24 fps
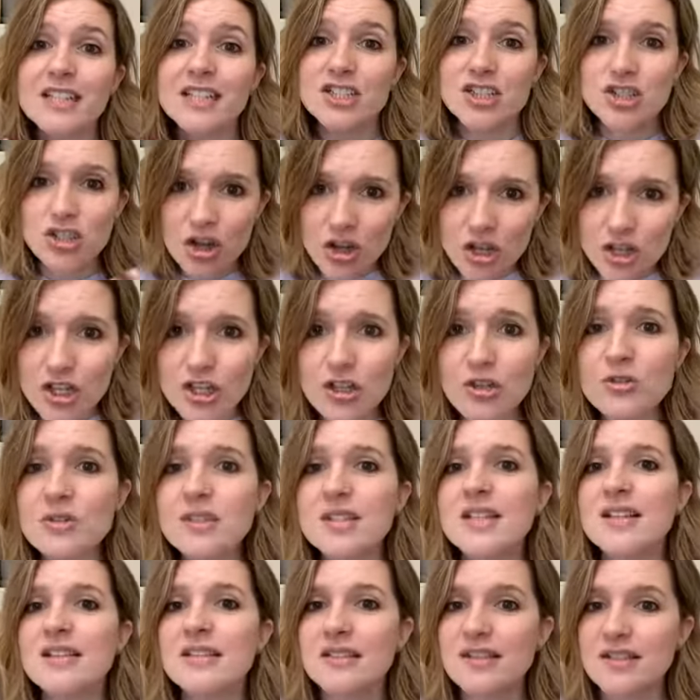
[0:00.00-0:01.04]
Start
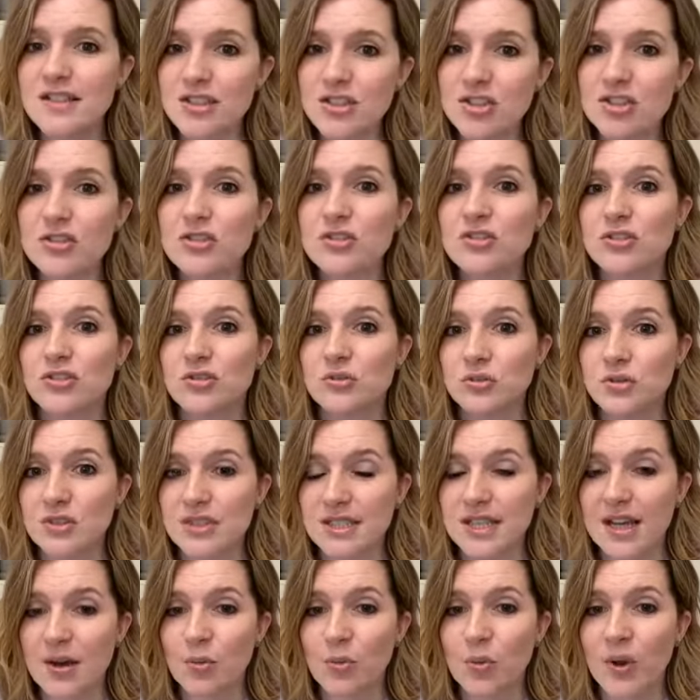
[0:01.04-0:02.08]
using the digital tools
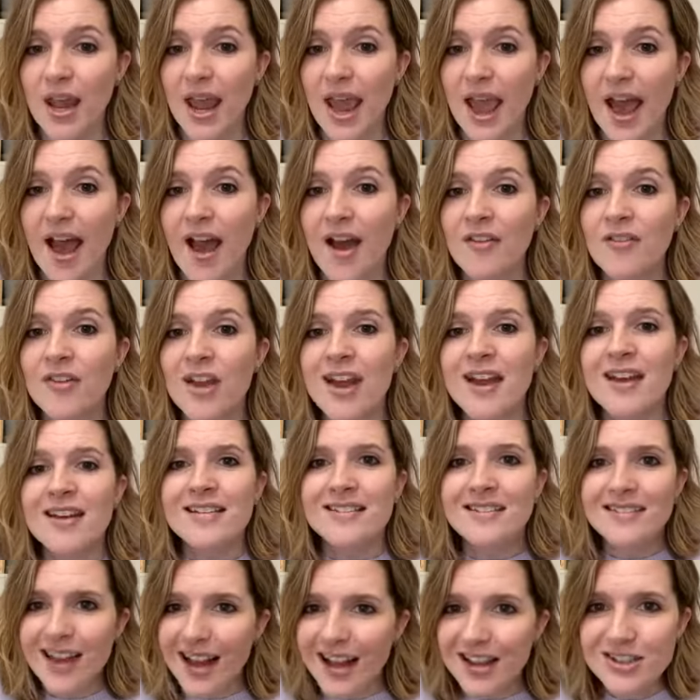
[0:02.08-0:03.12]
that we have,
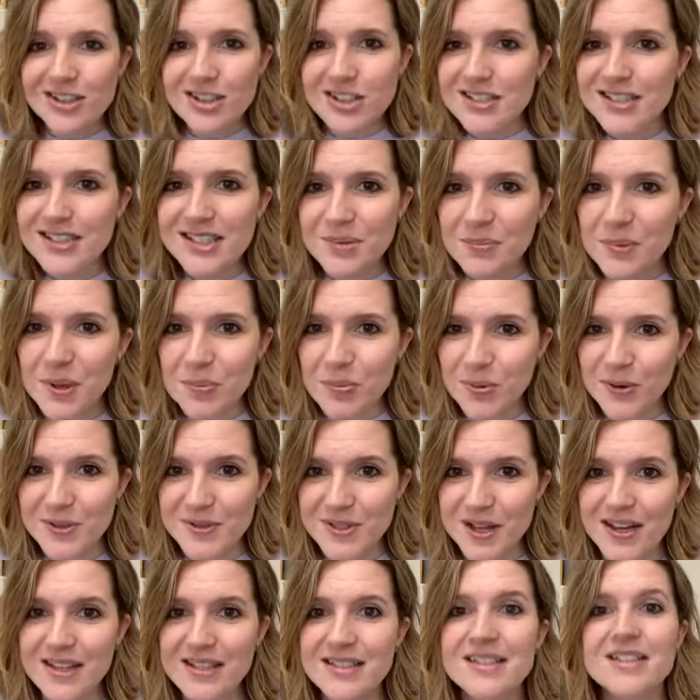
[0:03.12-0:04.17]
not just to be
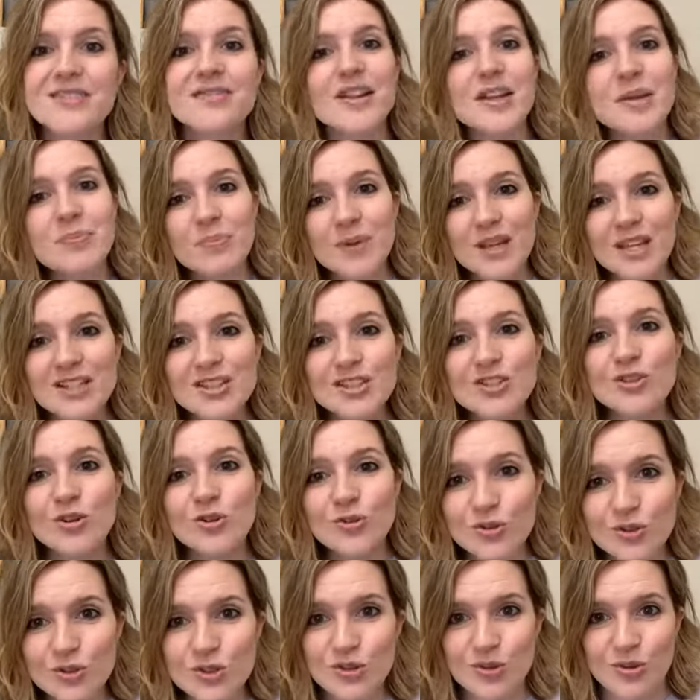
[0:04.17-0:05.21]
productive, like be
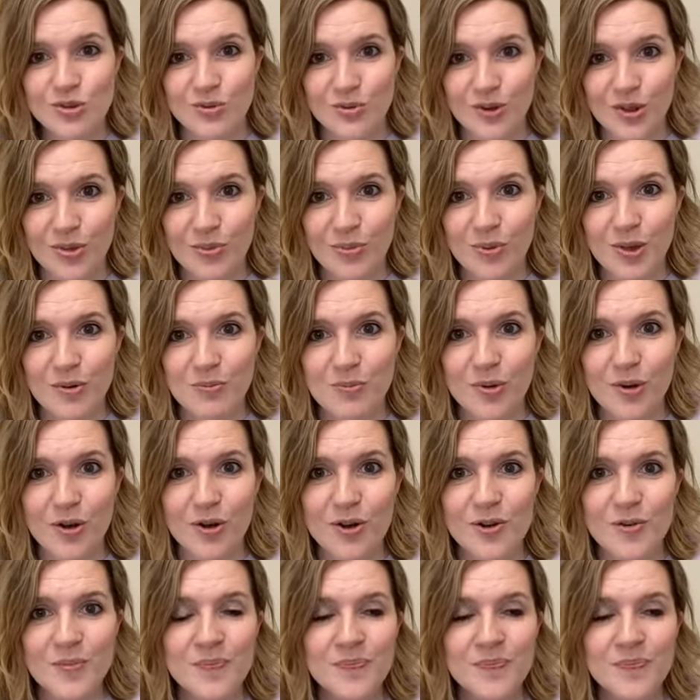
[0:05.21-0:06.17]
social with people.